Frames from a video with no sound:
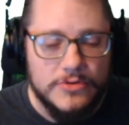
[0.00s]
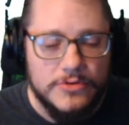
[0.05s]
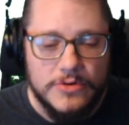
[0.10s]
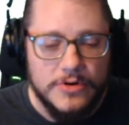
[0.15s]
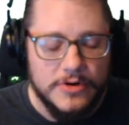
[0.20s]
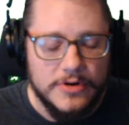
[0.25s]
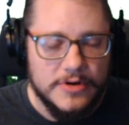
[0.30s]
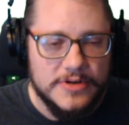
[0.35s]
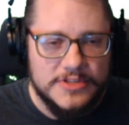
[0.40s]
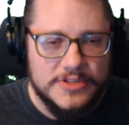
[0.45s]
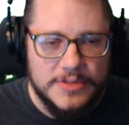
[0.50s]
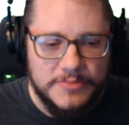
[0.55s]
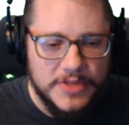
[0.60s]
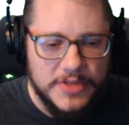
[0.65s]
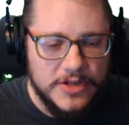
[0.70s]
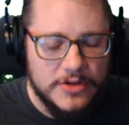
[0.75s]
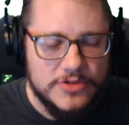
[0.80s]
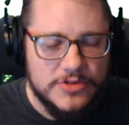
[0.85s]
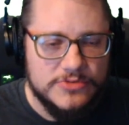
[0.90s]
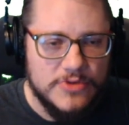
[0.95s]
or
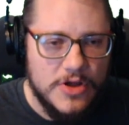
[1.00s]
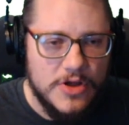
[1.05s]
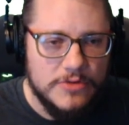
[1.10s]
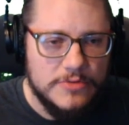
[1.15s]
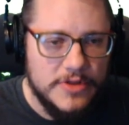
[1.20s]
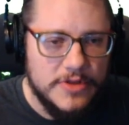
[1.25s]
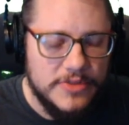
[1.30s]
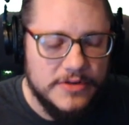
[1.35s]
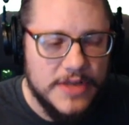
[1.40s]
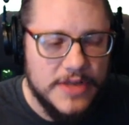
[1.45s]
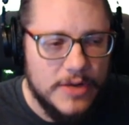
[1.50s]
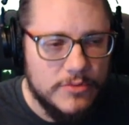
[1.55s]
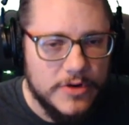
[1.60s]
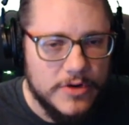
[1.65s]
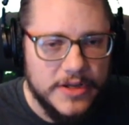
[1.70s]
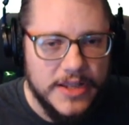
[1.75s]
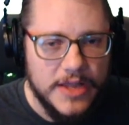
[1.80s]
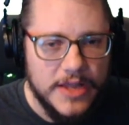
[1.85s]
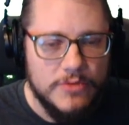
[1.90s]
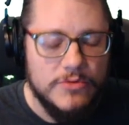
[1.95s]
something goes wrong with the
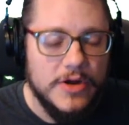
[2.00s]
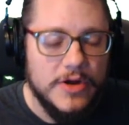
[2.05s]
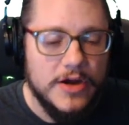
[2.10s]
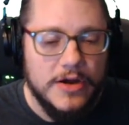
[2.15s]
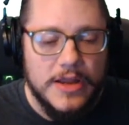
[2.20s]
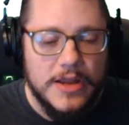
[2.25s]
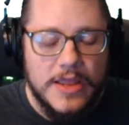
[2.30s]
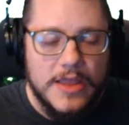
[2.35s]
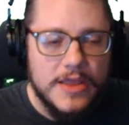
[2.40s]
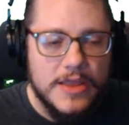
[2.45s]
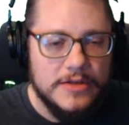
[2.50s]
networking where